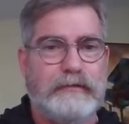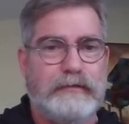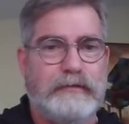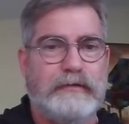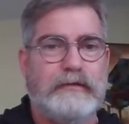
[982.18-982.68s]

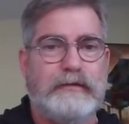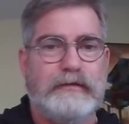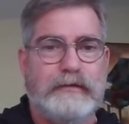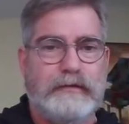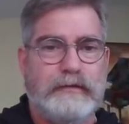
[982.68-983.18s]

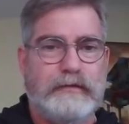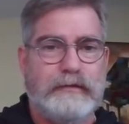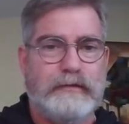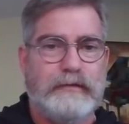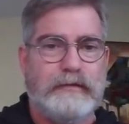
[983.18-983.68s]

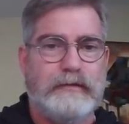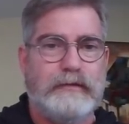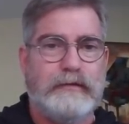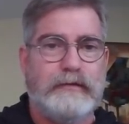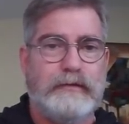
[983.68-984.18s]

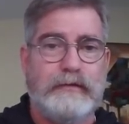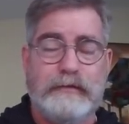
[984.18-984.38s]
Nobody speaks.